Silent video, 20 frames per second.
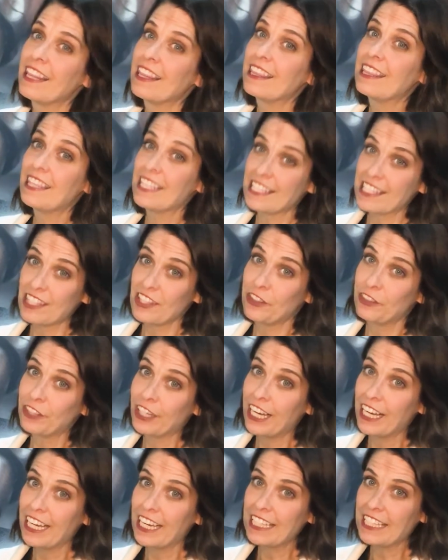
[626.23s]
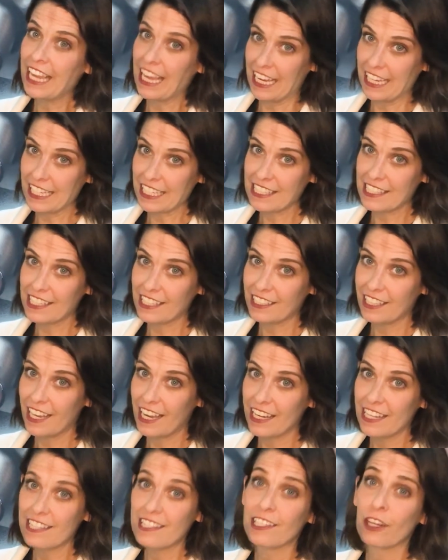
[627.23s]
This little guy, the Anextent
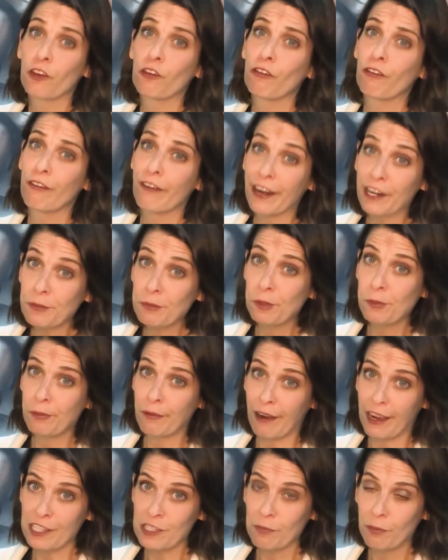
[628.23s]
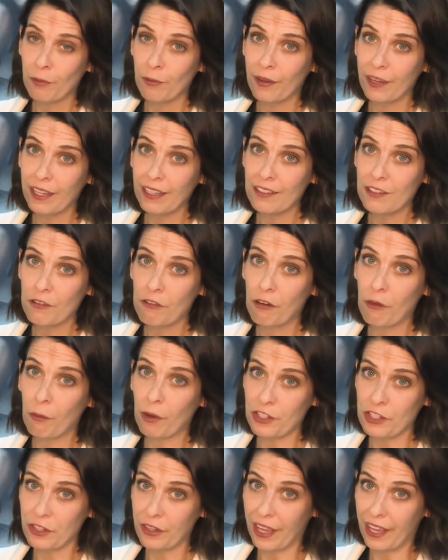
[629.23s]
Light, is an incredible price point for
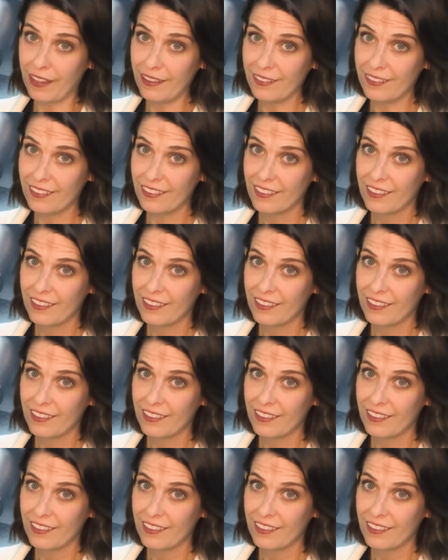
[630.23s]
what you get.